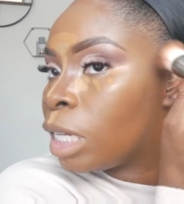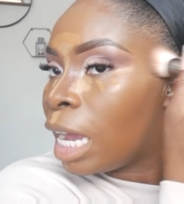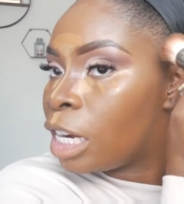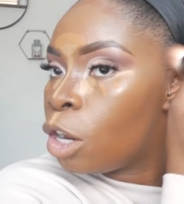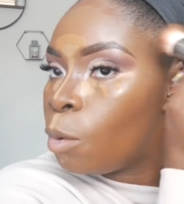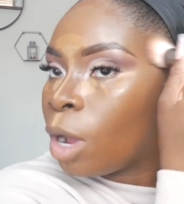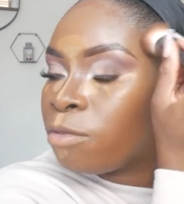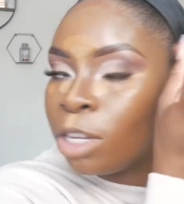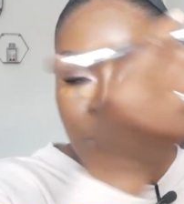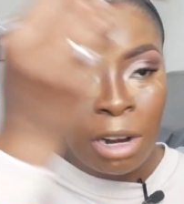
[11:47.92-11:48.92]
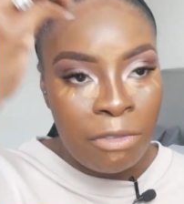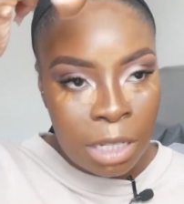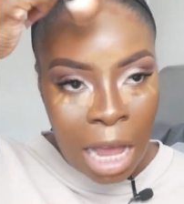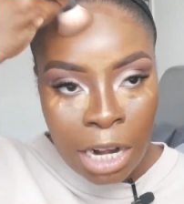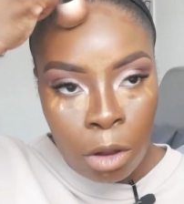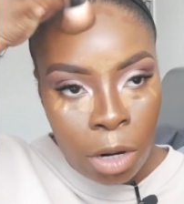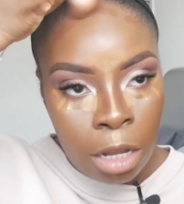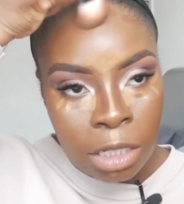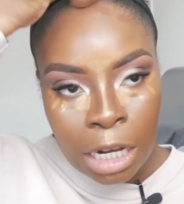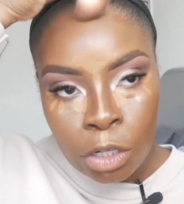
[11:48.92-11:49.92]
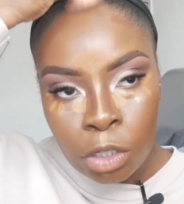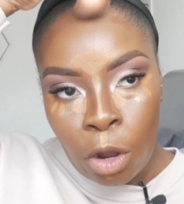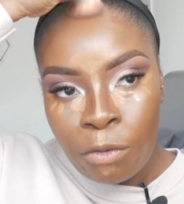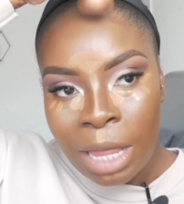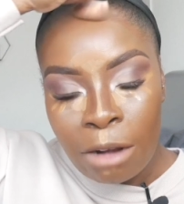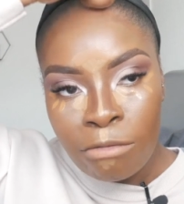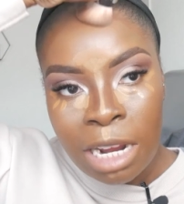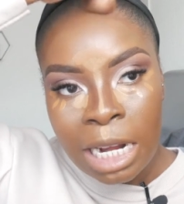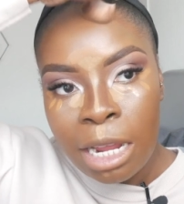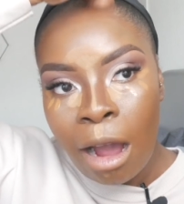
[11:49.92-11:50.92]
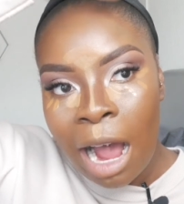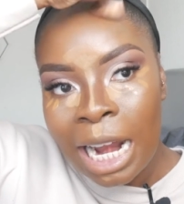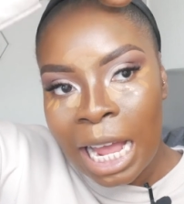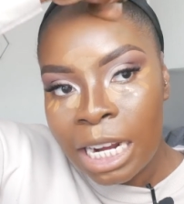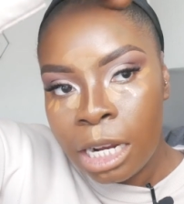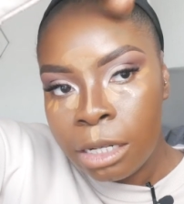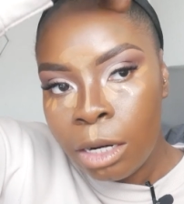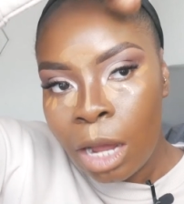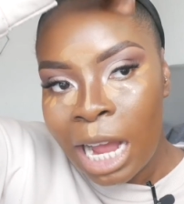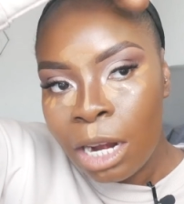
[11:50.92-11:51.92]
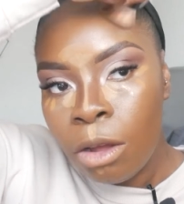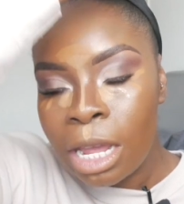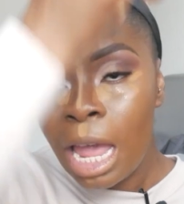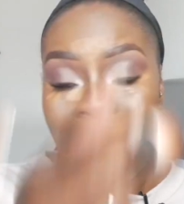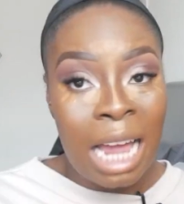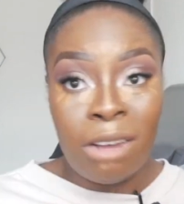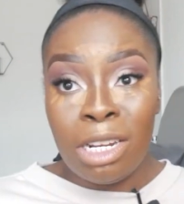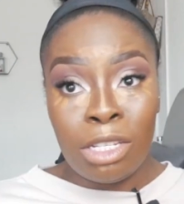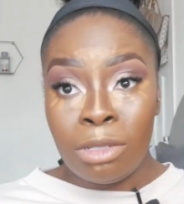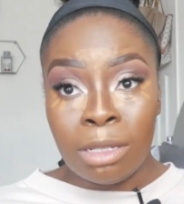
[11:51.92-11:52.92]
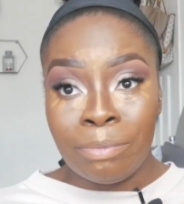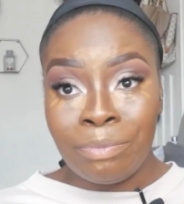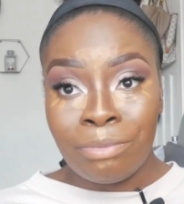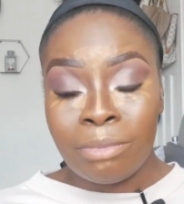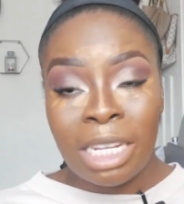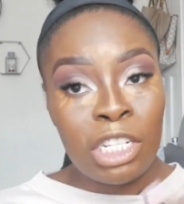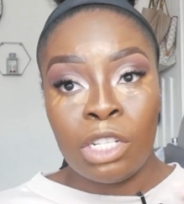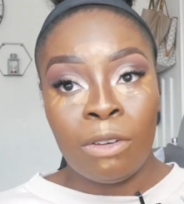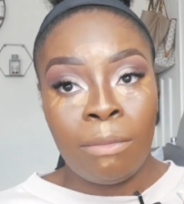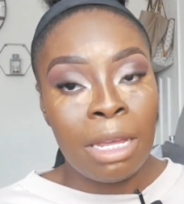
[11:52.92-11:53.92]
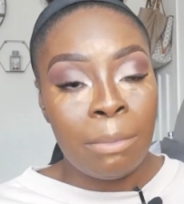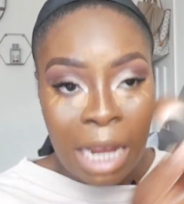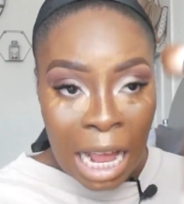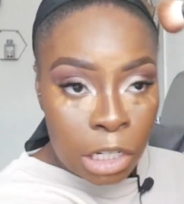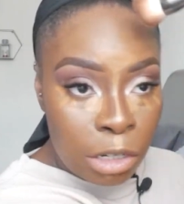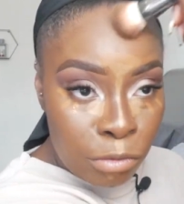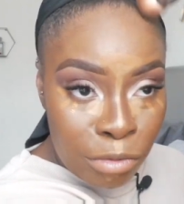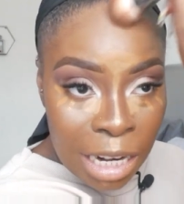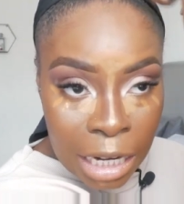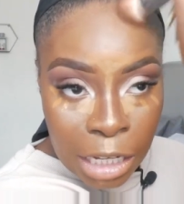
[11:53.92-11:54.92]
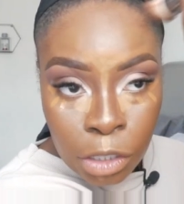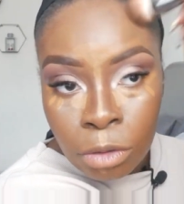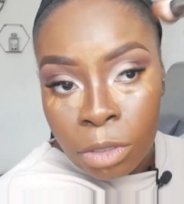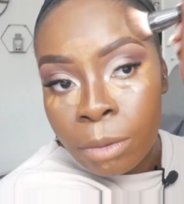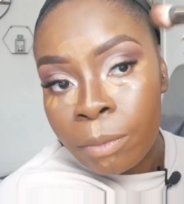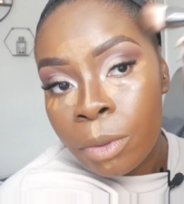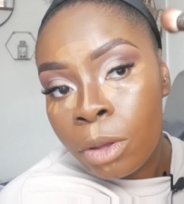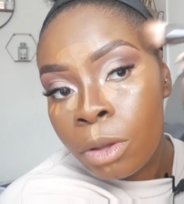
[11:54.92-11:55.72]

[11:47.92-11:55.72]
And you know what? Everyone's preference. I know girls that go for that really highlighted under eye look, and it really suits them. It's just not for me, but it actually really suits them.